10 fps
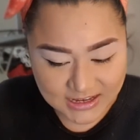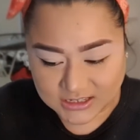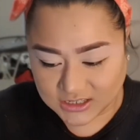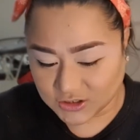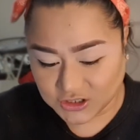
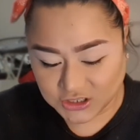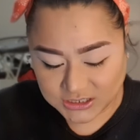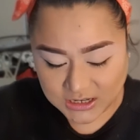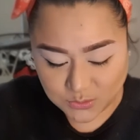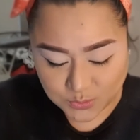So
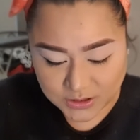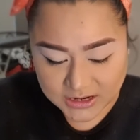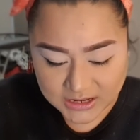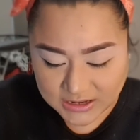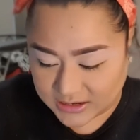she went
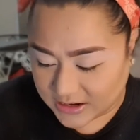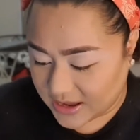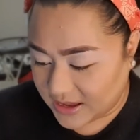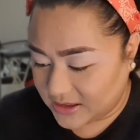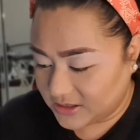in
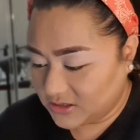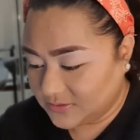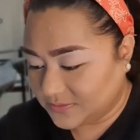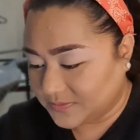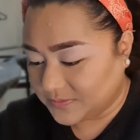and
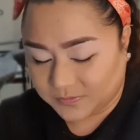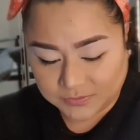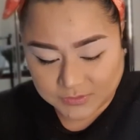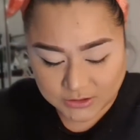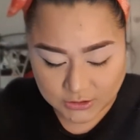
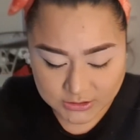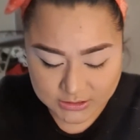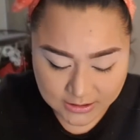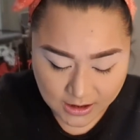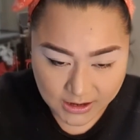used
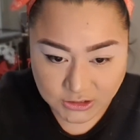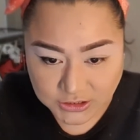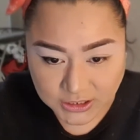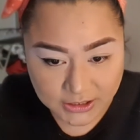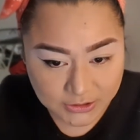an
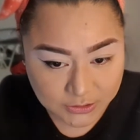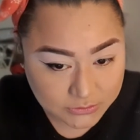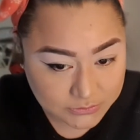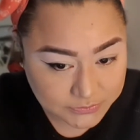eyeshadow.